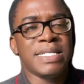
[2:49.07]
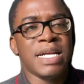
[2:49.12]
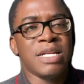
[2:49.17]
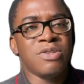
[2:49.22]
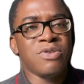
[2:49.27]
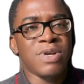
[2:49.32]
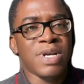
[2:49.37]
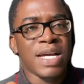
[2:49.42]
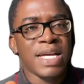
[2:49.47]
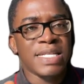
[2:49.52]

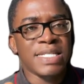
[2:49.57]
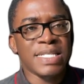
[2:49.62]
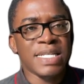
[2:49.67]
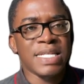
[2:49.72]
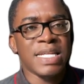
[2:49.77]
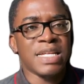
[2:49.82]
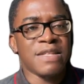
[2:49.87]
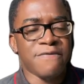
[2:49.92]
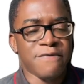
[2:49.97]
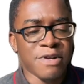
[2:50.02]
and you can see
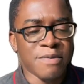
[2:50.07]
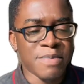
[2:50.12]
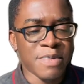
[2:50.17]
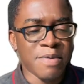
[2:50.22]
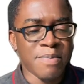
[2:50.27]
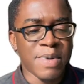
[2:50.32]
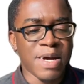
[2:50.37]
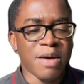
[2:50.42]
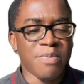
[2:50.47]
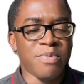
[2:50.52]
that from
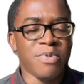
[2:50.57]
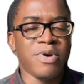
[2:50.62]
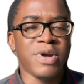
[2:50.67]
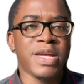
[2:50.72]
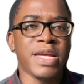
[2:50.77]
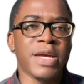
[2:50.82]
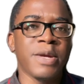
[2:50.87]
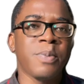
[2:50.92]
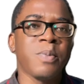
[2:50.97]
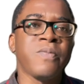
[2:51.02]
the map.
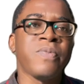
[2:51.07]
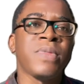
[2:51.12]
Okay,